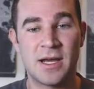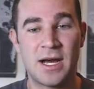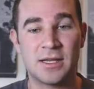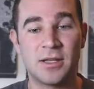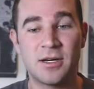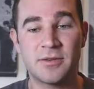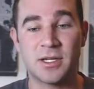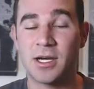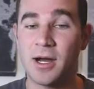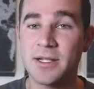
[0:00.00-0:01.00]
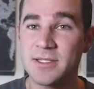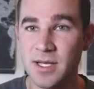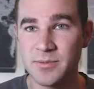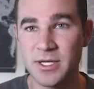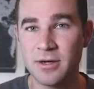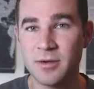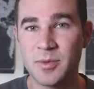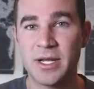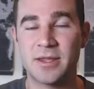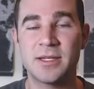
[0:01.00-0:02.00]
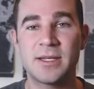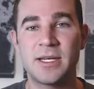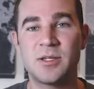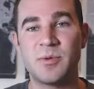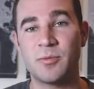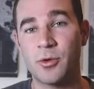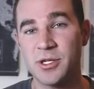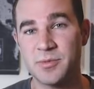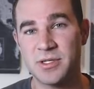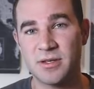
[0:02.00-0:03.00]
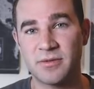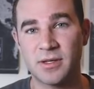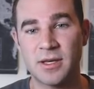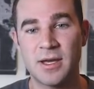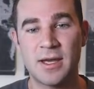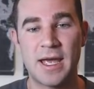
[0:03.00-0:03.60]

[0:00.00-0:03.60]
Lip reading: I love the concepts here, but I think they need to be more specific